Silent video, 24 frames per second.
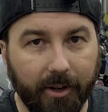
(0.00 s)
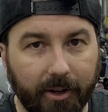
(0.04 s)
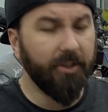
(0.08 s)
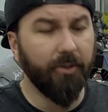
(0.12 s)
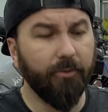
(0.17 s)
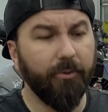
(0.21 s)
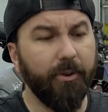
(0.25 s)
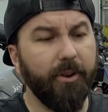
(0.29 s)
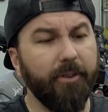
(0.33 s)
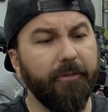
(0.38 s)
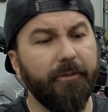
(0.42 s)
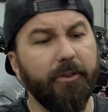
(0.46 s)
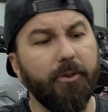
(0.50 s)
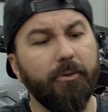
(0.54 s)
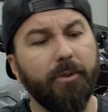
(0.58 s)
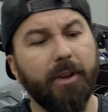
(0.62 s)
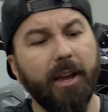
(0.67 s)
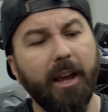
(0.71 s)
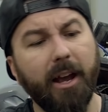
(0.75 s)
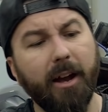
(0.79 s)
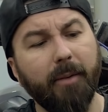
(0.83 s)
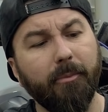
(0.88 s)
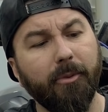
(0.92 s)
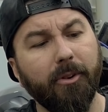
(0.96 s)
The rear view
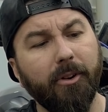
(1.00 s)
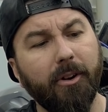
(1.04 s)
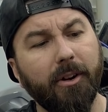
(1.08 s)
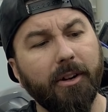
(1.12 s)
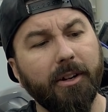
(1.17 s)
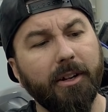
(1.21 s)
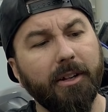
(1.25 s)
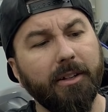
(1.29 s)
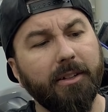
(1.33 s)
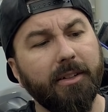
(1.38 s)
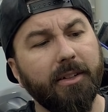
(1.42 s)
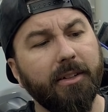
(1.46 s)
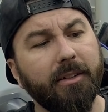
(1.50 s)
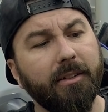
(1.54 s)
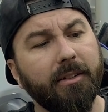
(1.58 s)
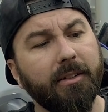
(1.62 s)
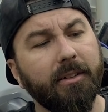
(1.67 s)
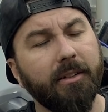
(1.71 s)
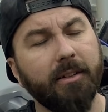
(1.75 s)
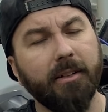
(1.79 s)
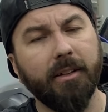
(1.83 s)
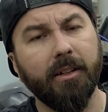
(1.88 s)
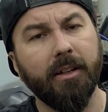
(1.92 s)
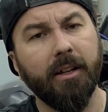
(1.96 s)
camera on it,
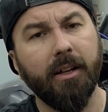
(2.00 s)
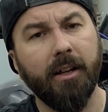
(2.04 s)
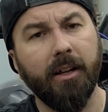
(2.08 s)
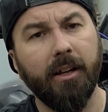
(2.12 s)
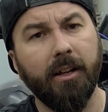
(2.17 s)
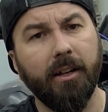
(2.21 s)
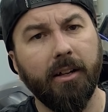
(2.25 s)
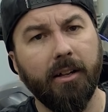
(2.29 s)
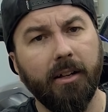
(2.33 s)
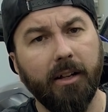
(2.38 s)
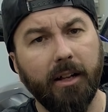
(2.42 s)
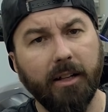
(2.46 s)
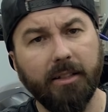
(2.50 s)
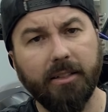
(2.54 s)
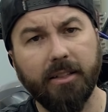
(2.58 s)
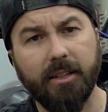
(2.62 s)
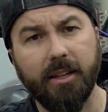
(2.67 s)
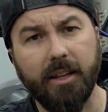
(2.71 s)
it's